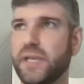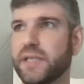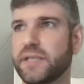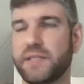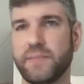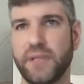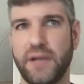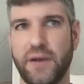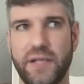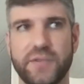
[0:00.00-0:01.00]
and
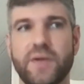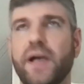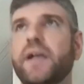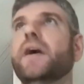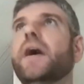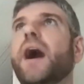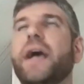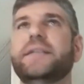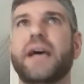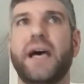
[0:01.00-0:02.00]
similarity. So
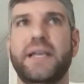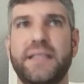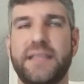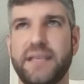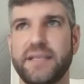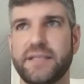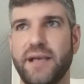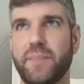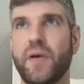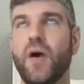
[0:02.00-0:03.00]
I tidy things
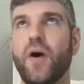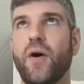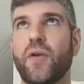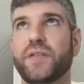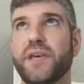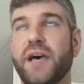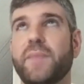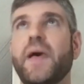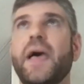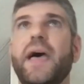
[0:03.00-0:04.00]
up all the
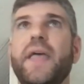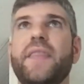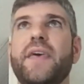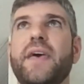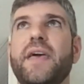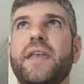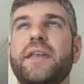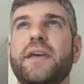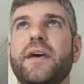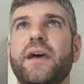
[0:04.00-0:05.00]
time. And
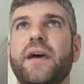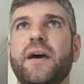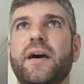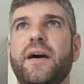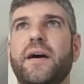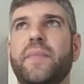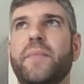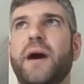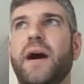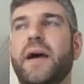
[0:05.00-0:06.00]
then
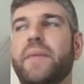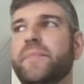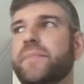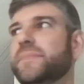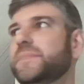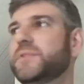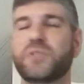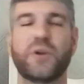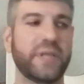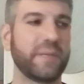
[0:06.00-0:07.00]
I'm
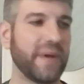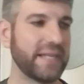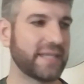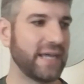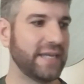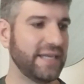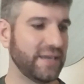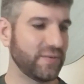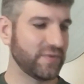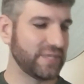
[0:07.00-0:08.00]
starting my
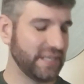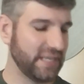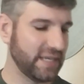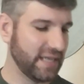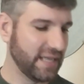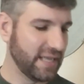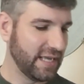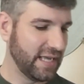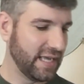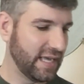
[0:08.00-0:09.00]
tidying routine,
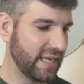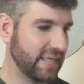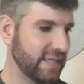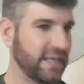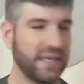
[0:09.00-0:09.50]
and